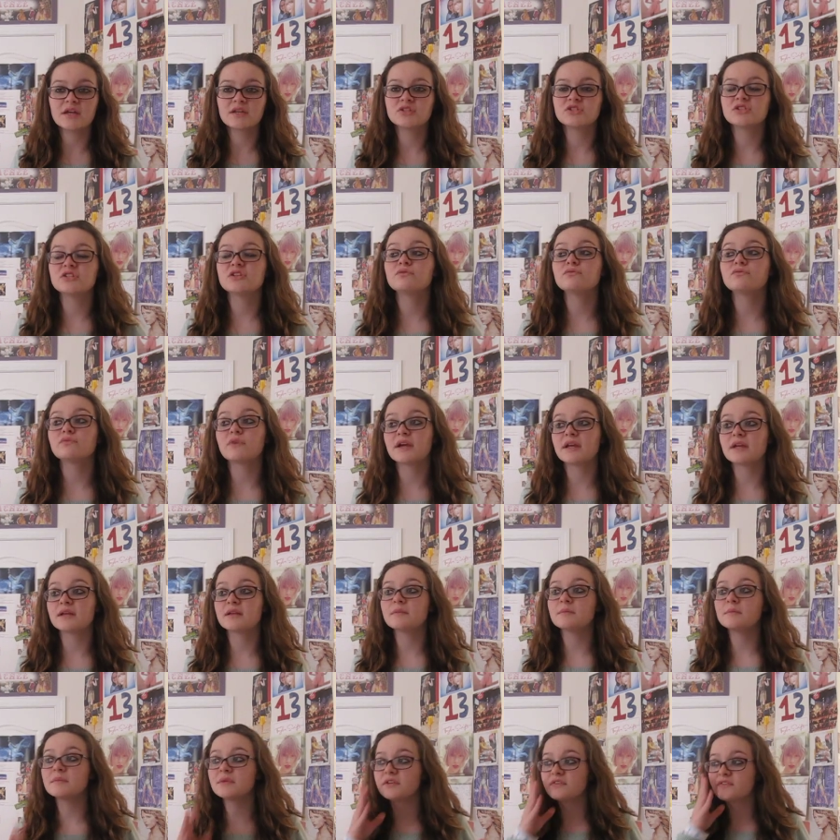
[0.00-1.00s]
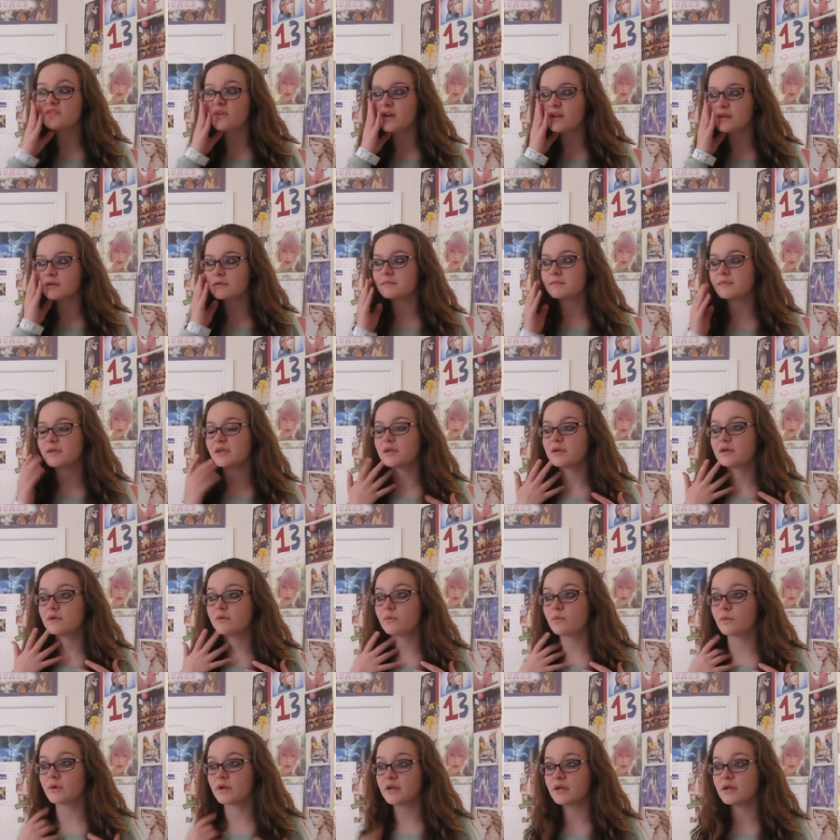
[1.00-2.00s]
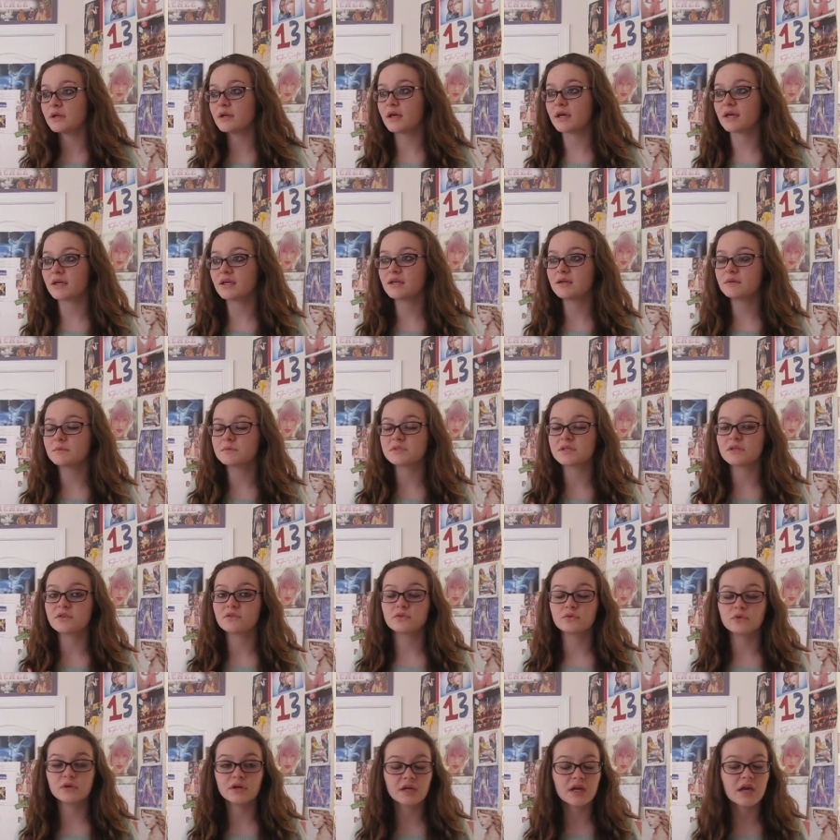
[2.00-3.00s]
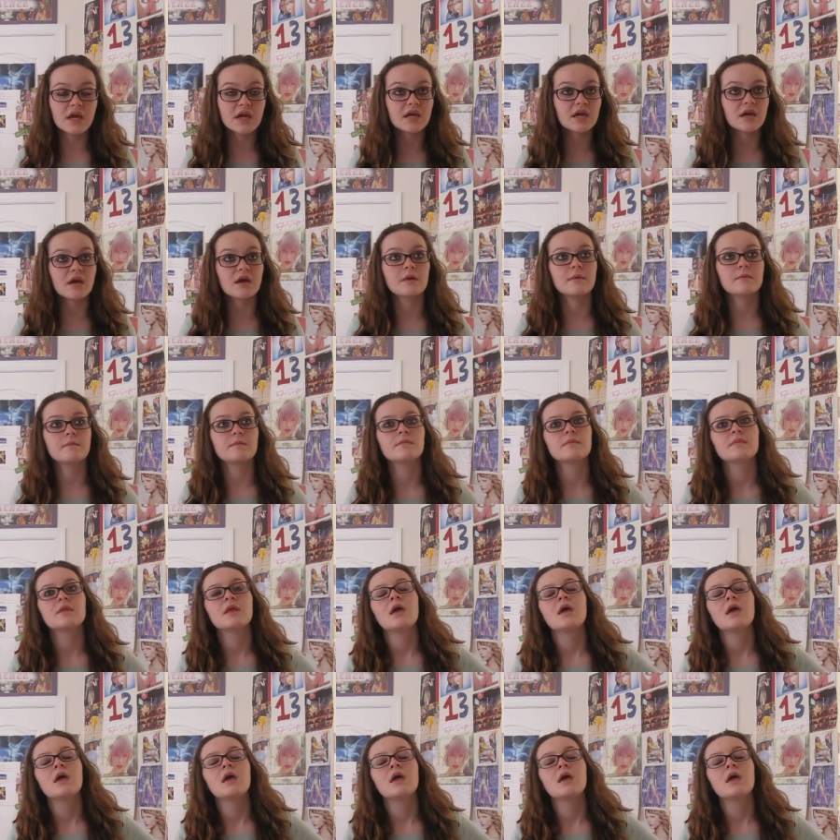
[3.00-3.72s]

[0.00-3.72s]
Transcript: and she randomly followed me one night. It was at 3 a.m.